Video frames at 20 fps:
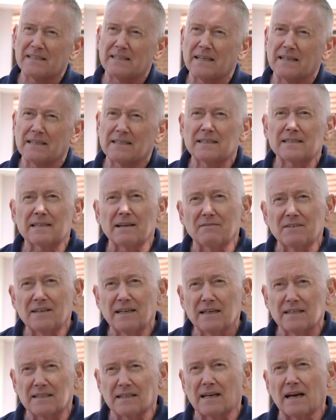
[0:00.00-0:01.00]
6-7
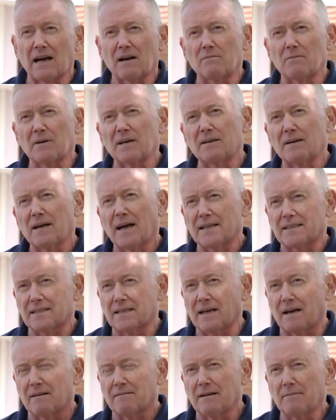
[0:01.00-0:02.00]
years ago, we had to
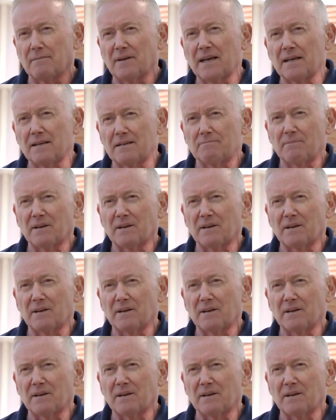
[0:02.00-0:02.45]
go limited